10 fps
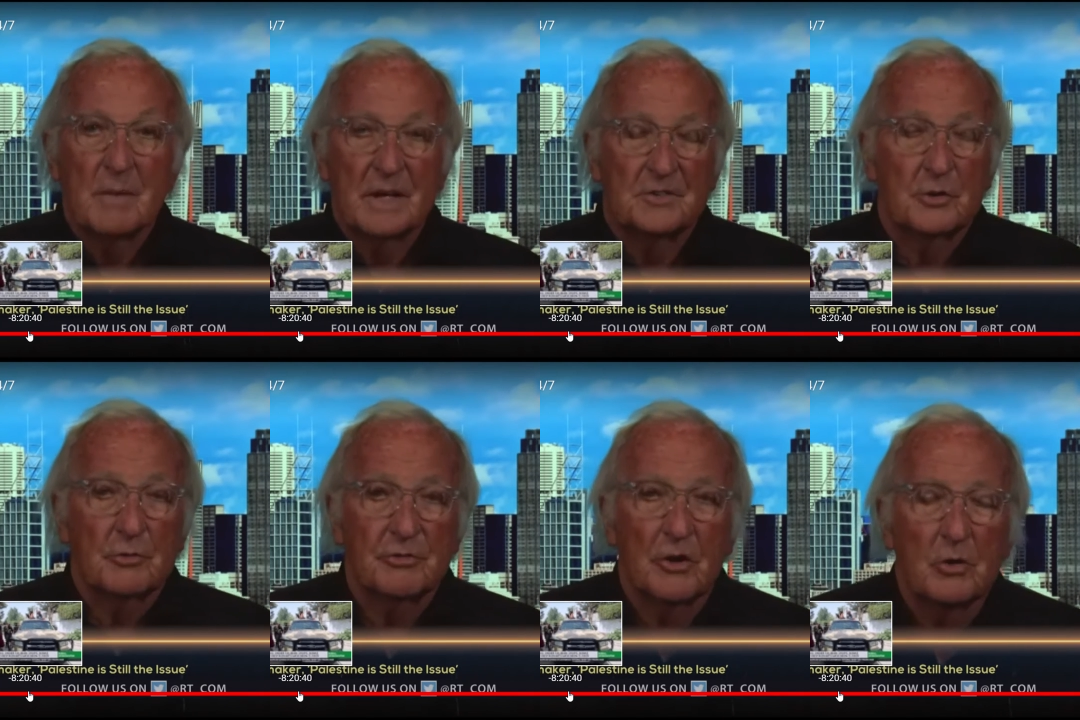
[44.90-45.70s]
I've made
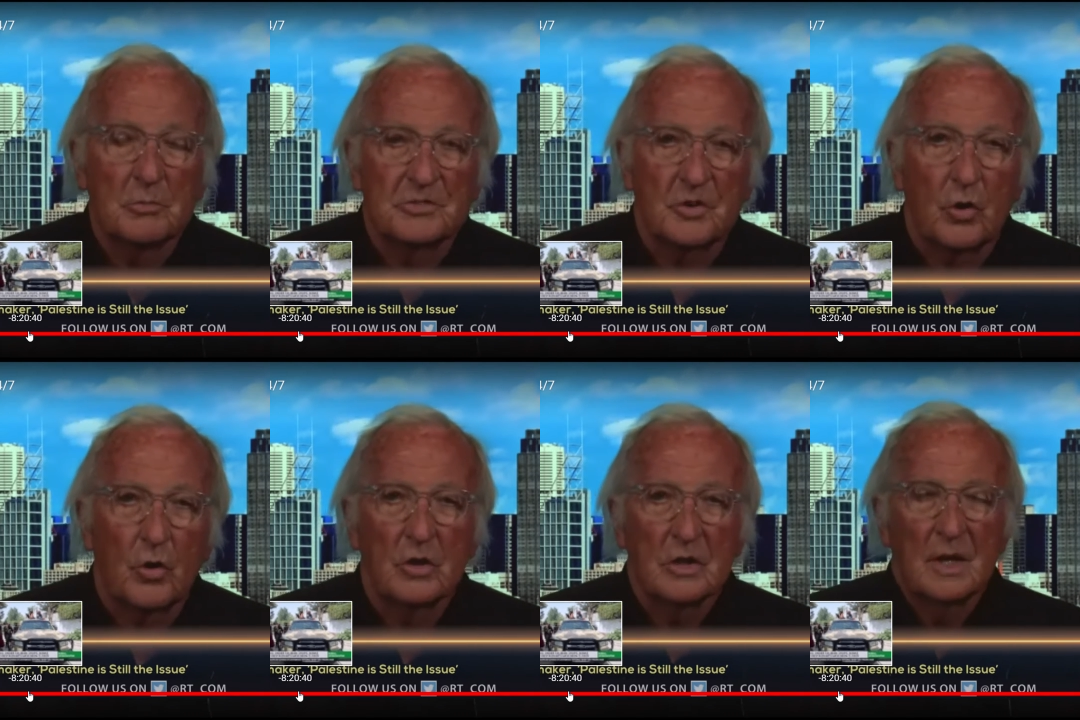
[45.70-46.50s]
two films
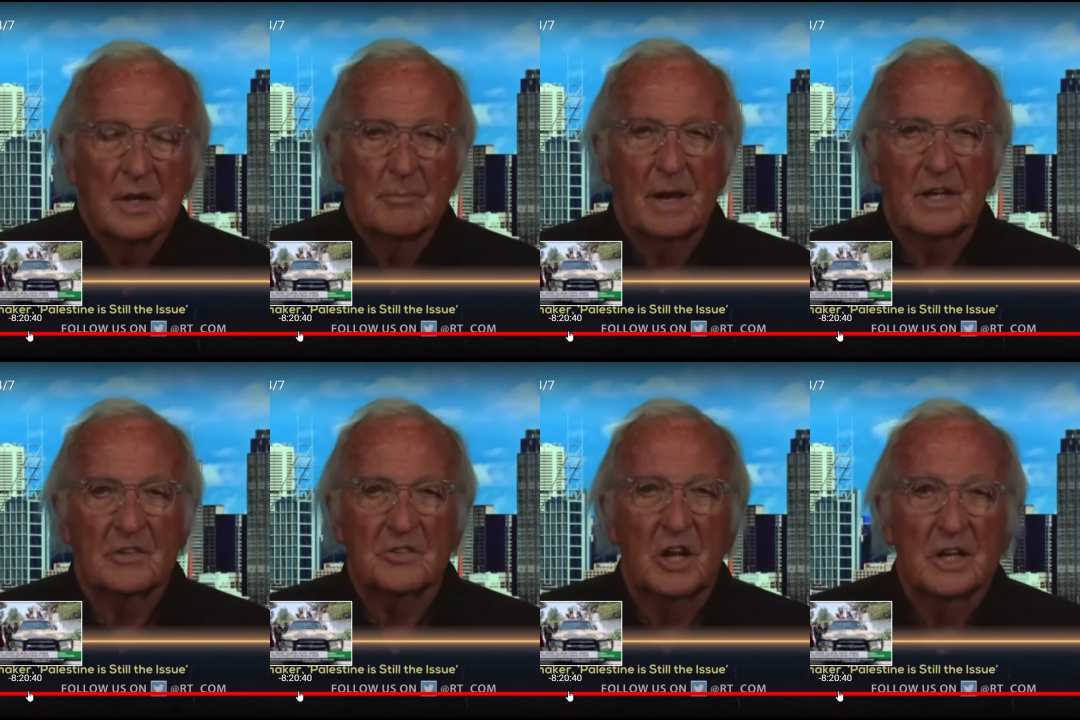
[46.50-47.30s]
called
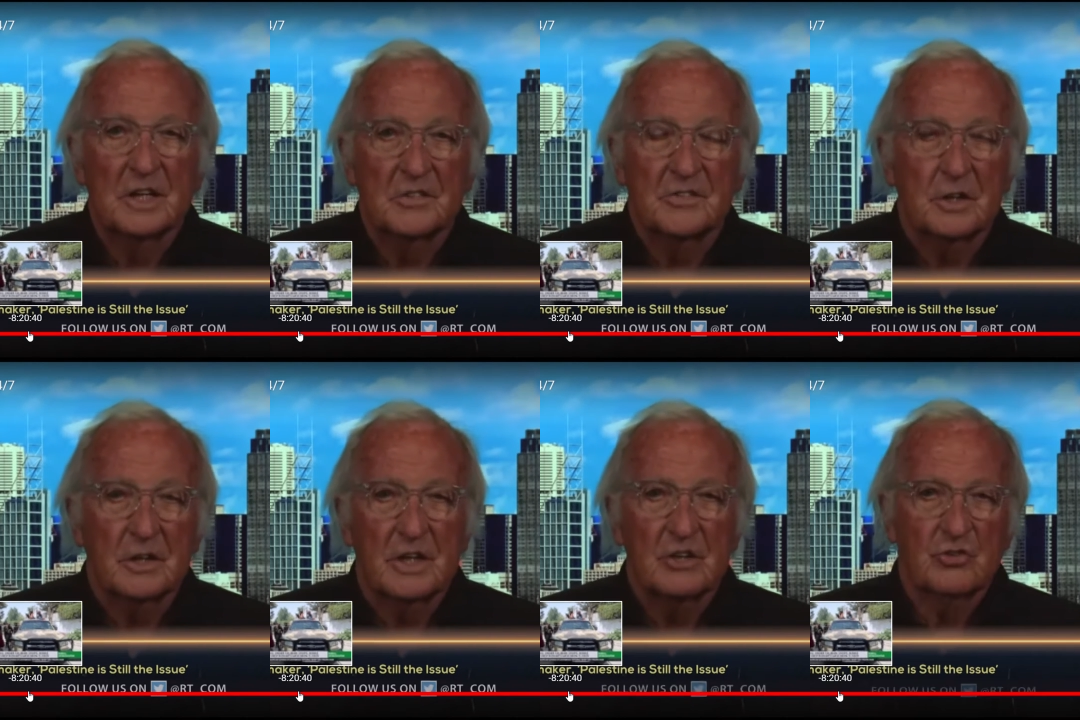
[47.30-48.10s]
Palestine is
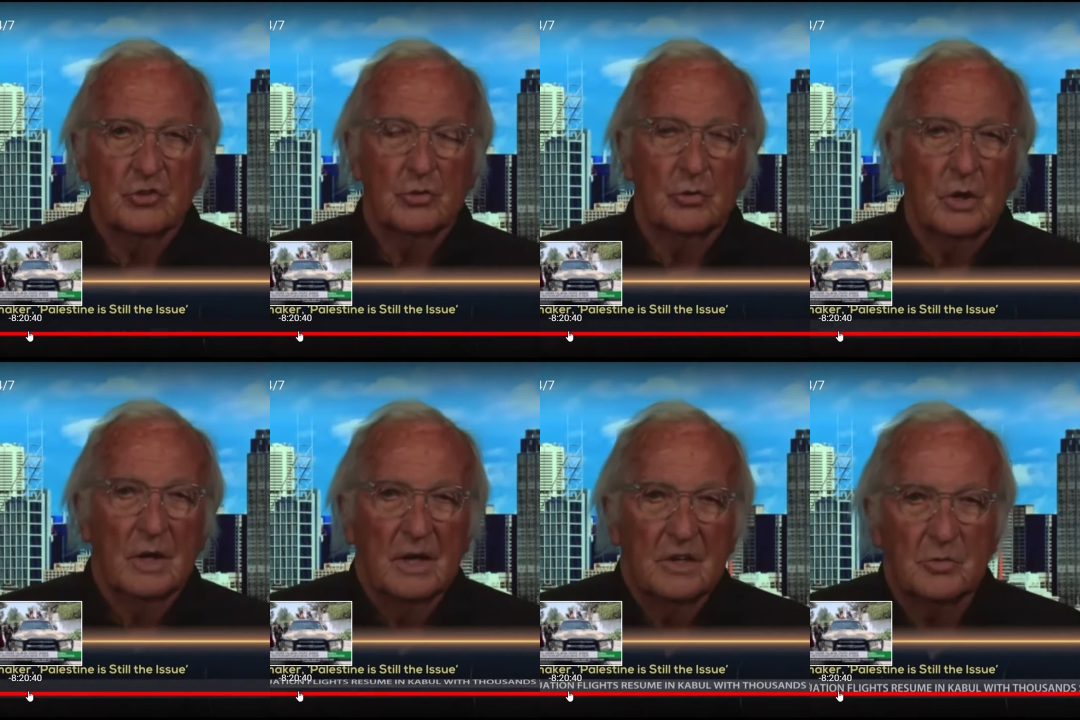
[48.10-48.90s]
Still the Issue
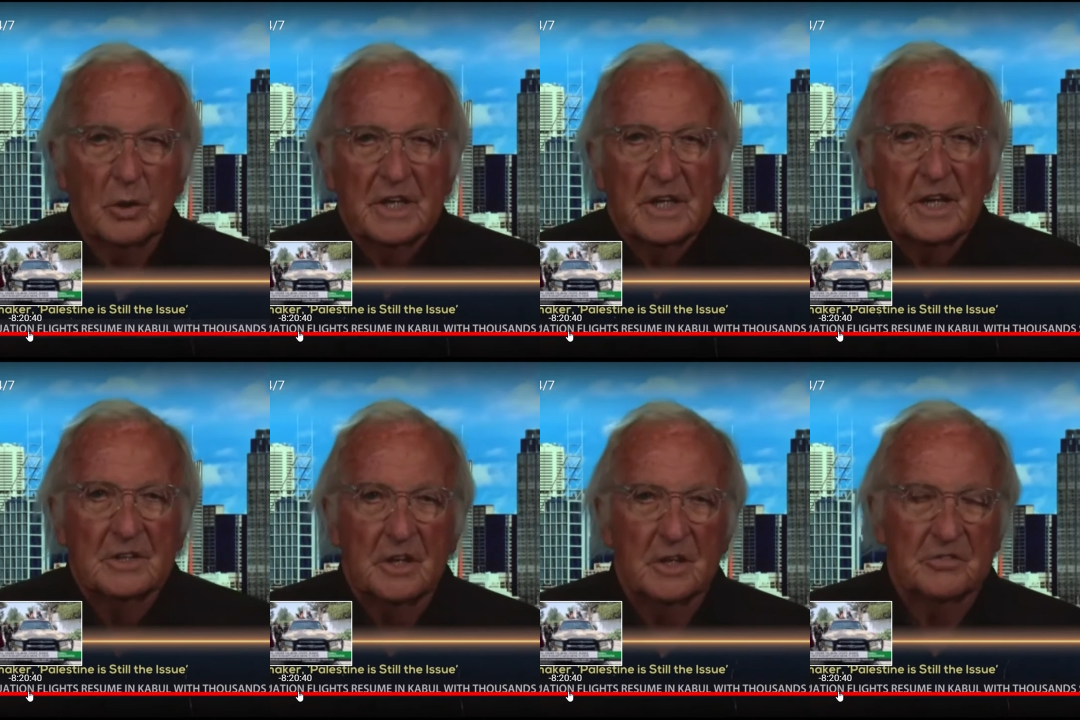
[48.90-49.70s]

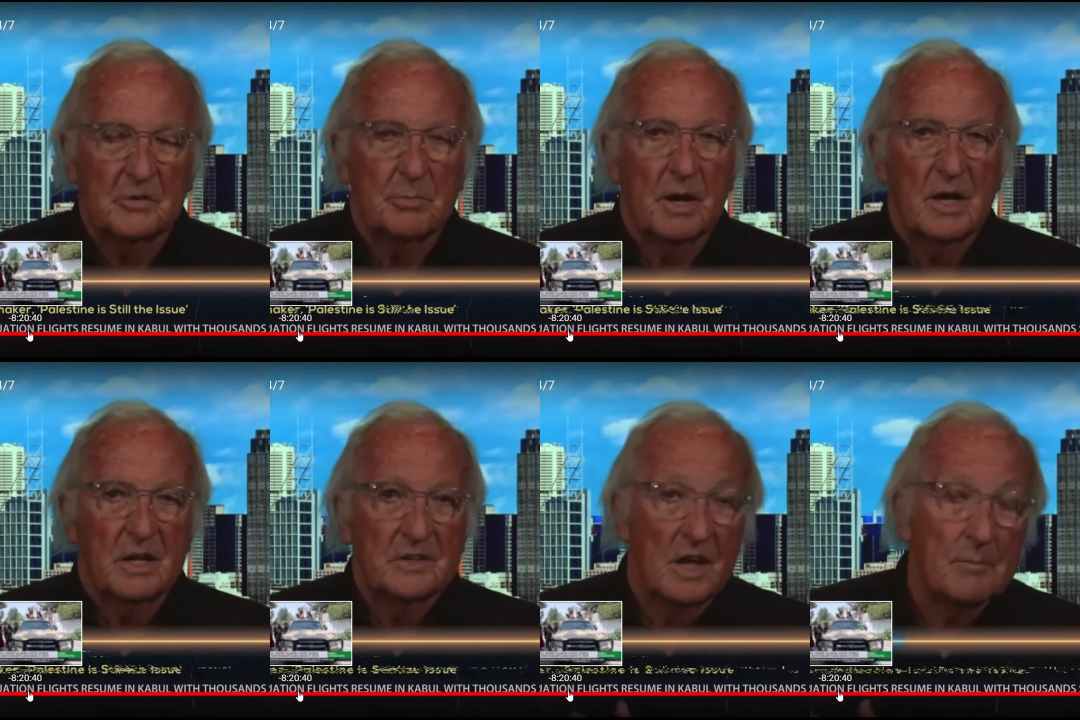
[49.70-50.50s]
28 years
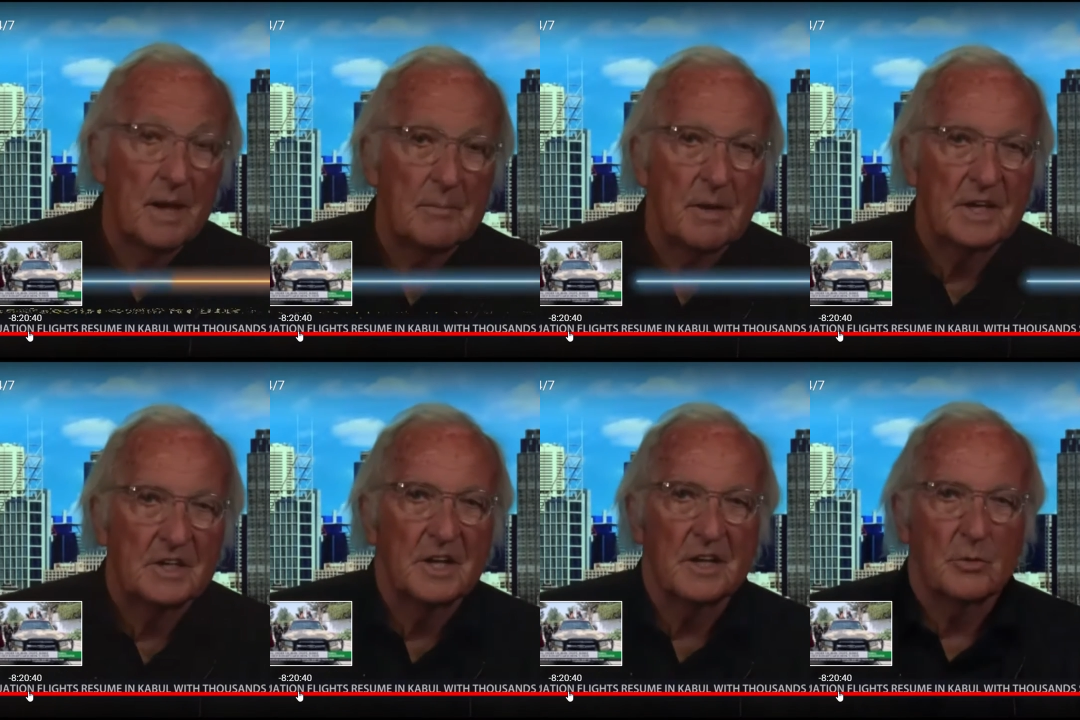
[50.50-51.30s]
apart. I may
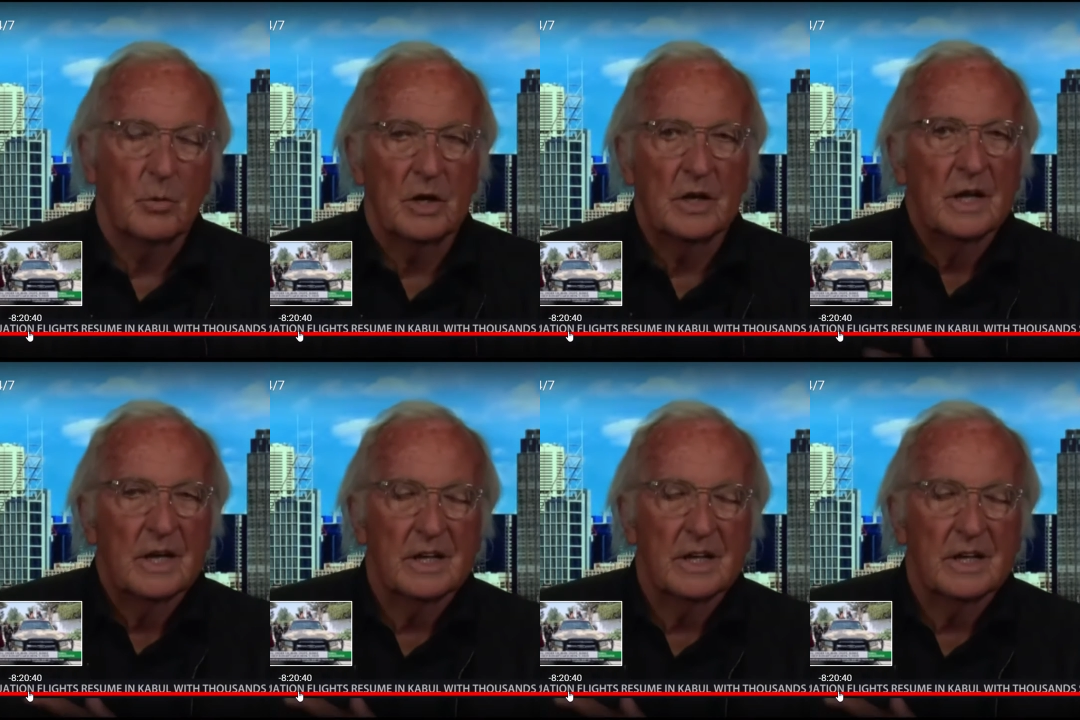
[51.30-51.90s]
make another one.